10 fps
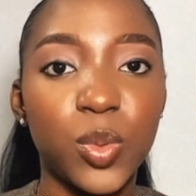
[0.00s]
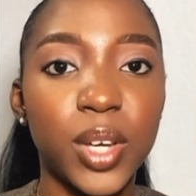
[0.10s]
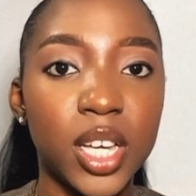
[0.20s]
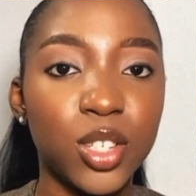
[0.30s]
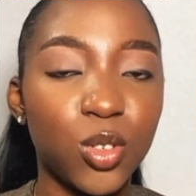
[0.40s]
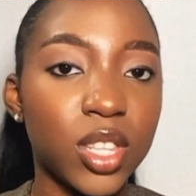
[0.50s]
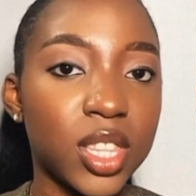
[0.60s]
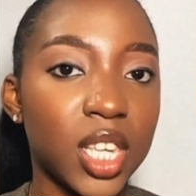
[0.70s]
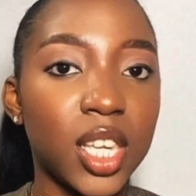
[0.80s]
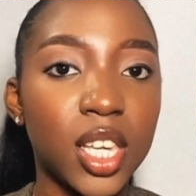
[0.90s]
where you're
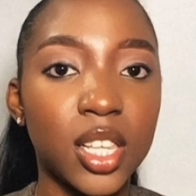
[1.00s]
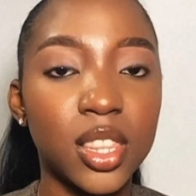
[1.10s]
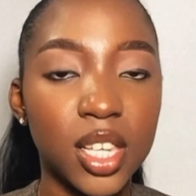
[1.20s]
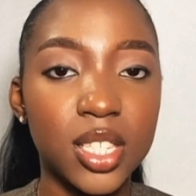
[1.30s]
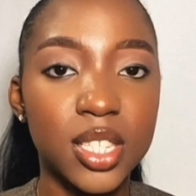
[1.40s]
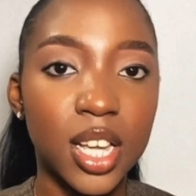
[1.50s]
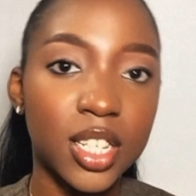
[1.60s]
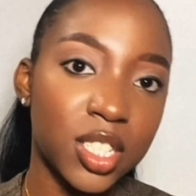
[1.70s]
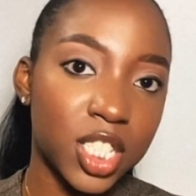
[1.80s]
thinking things and